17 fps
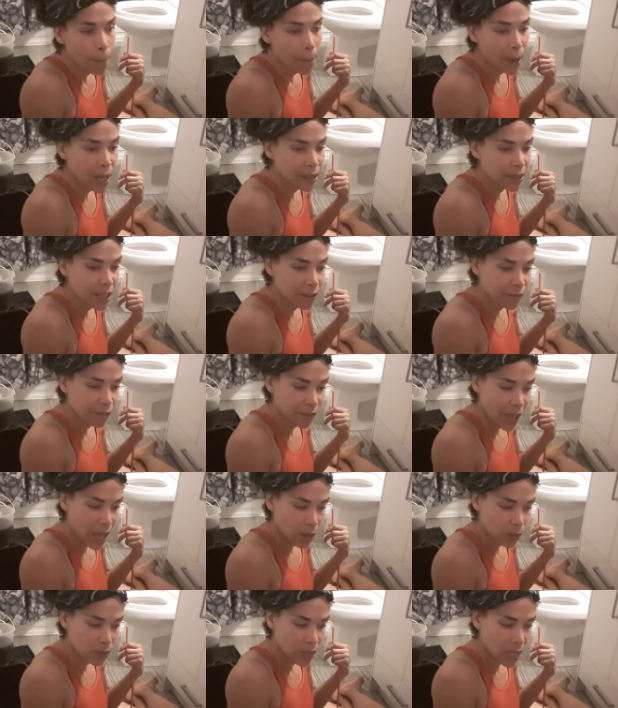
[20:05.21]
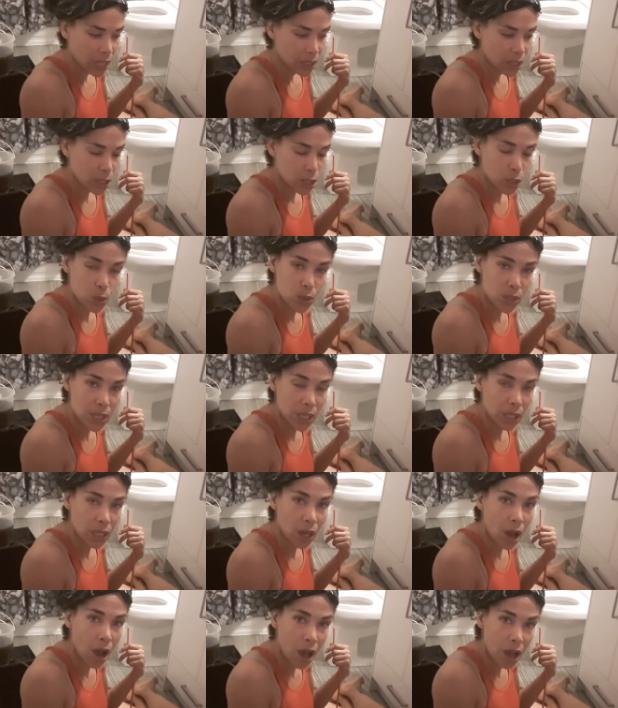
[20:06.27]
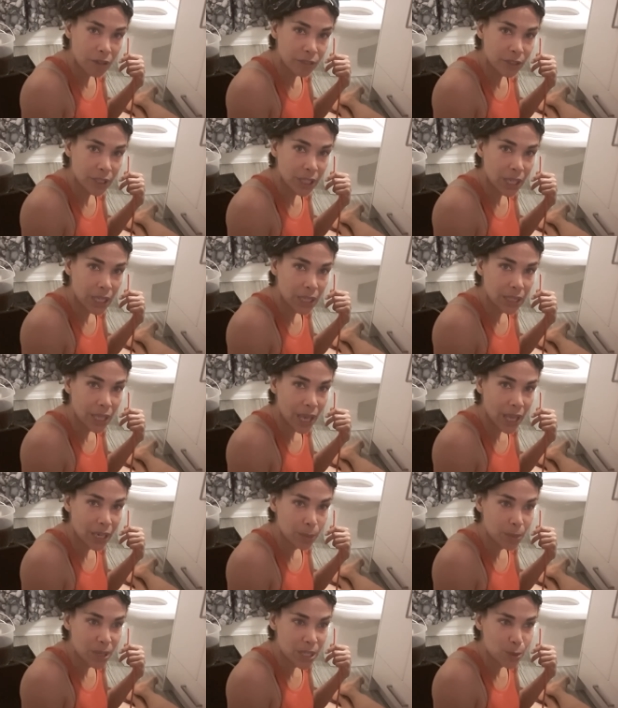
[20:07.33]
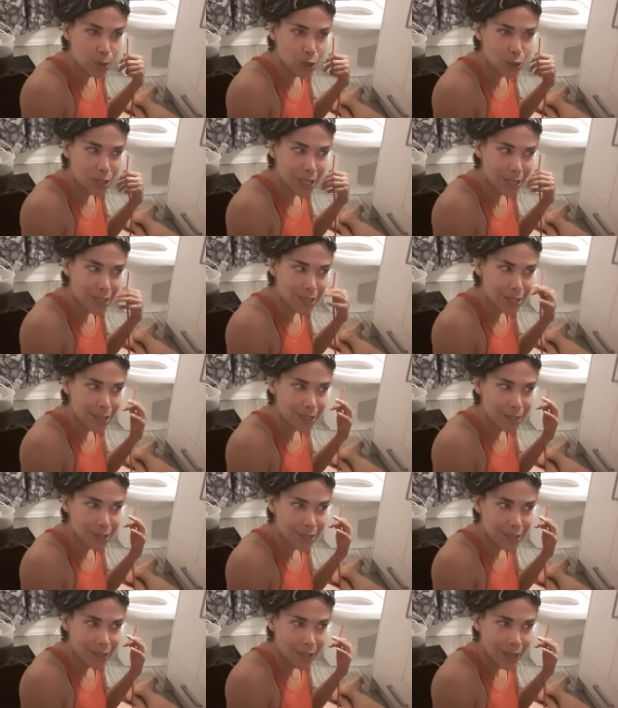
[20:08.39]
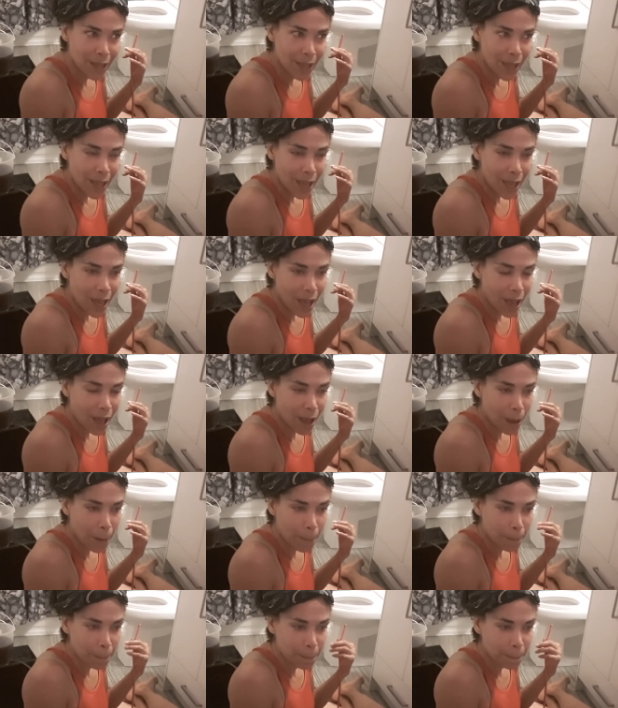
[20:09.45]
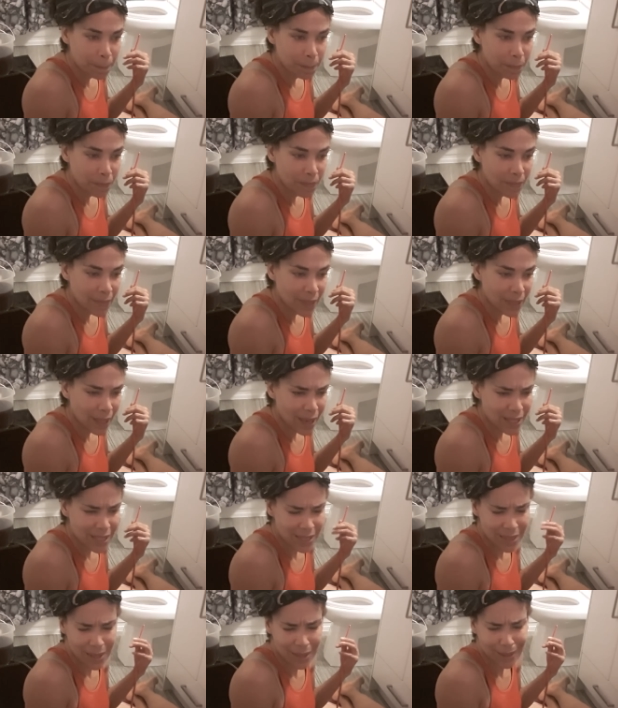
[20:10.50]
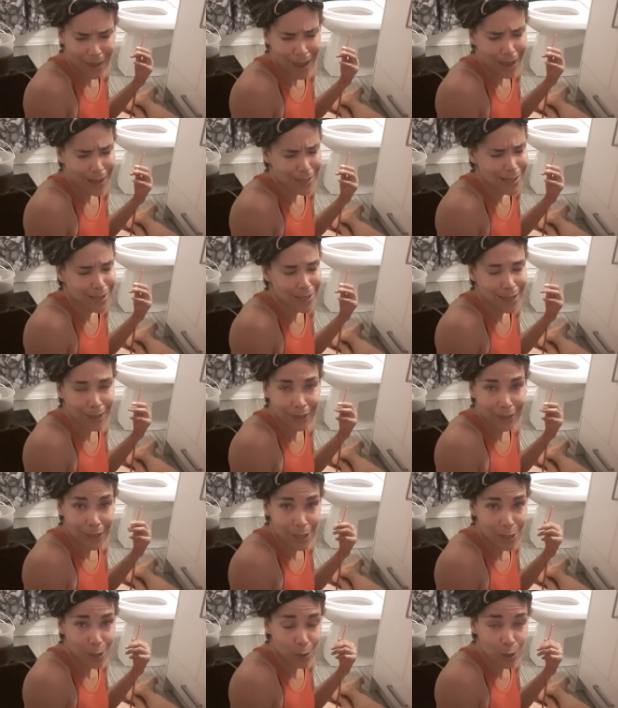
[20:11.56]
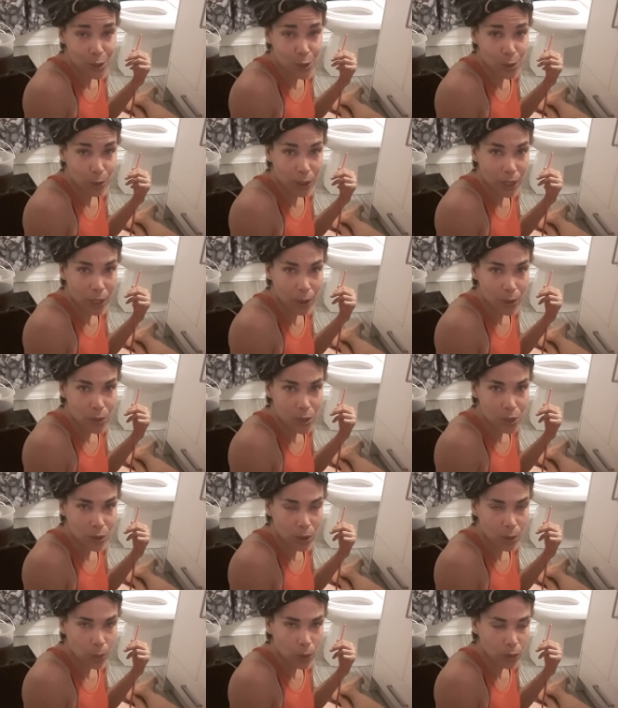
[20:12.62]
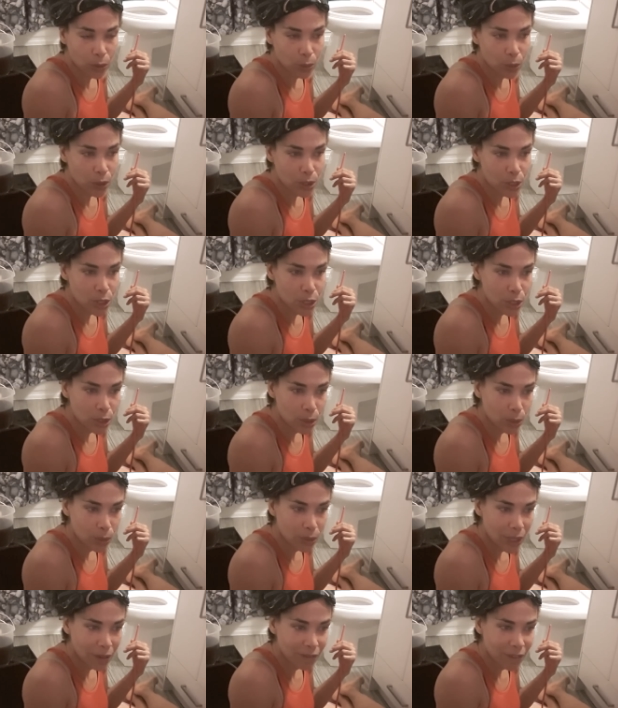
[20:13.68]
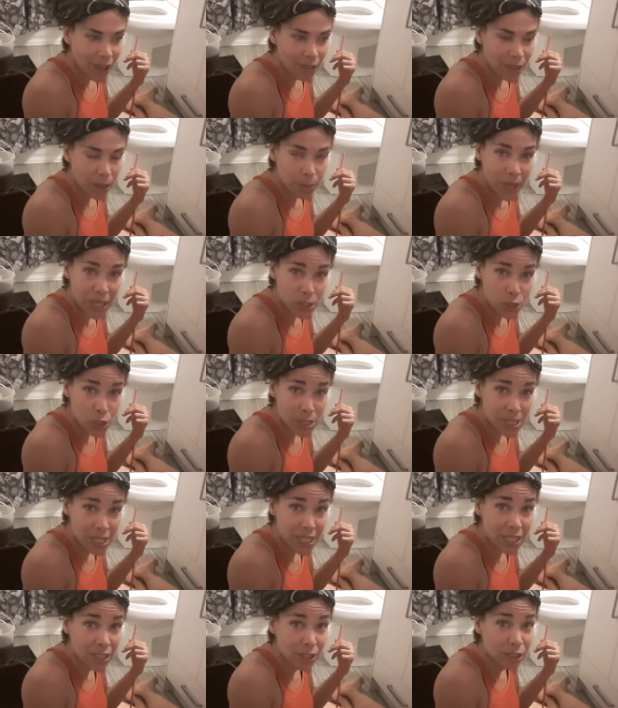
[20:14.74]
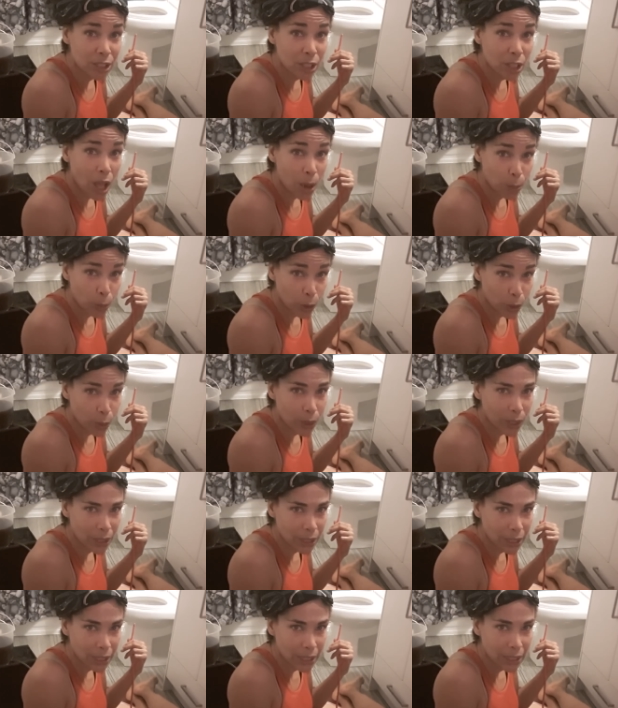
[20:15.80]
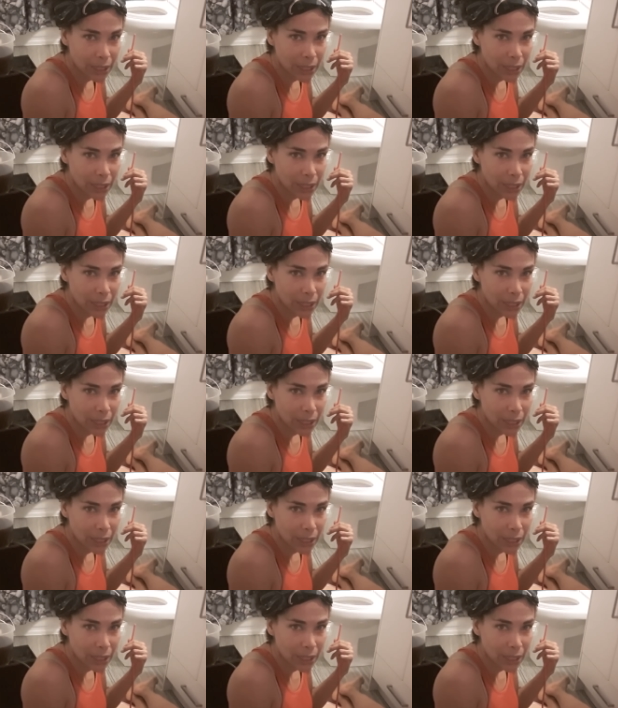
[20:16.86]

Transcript: But they found that using coffee in the enemas, which they did, I think accidentally, so the story goes, during World War II, they found that patients healed a lot more quickly.